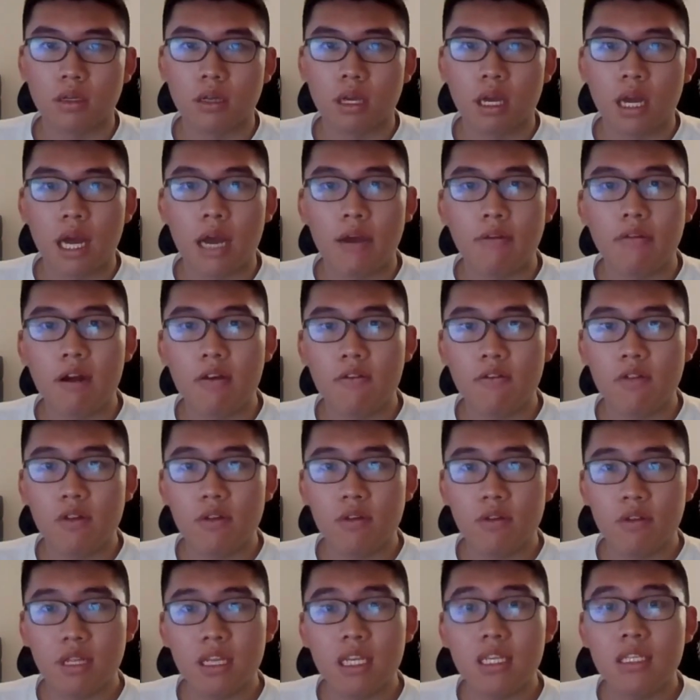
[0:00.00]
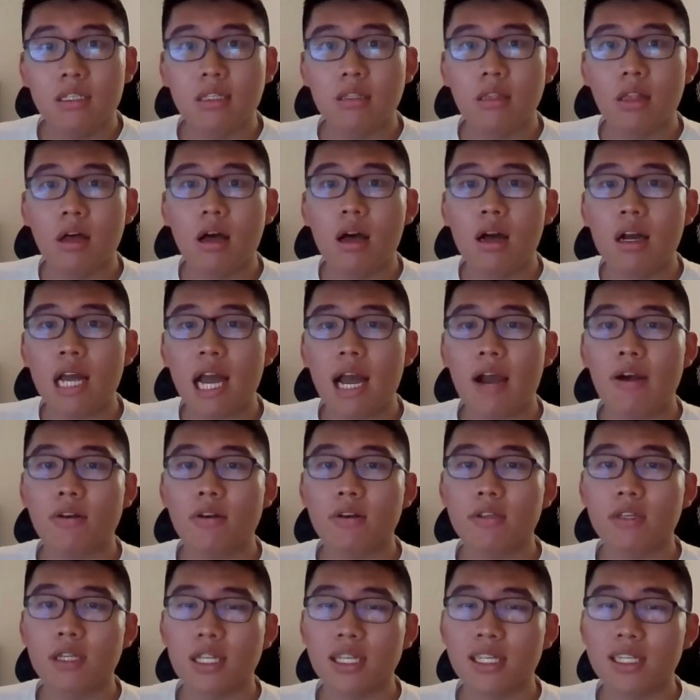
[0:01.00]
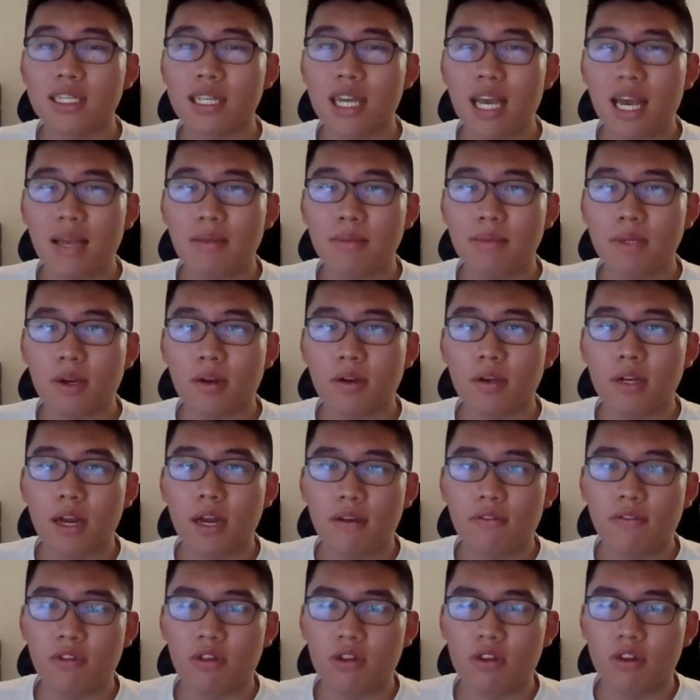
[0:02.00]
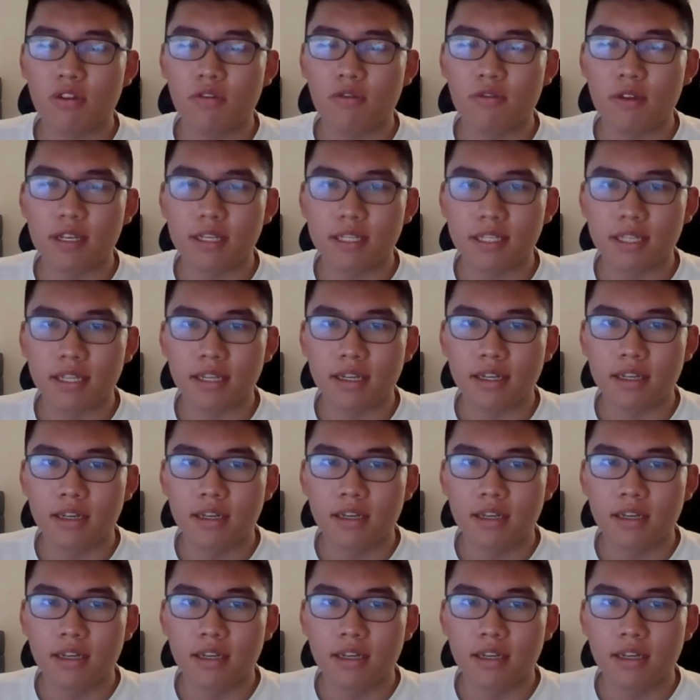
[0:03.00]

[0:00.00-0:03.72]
However, these long hours on these games are not for no reason.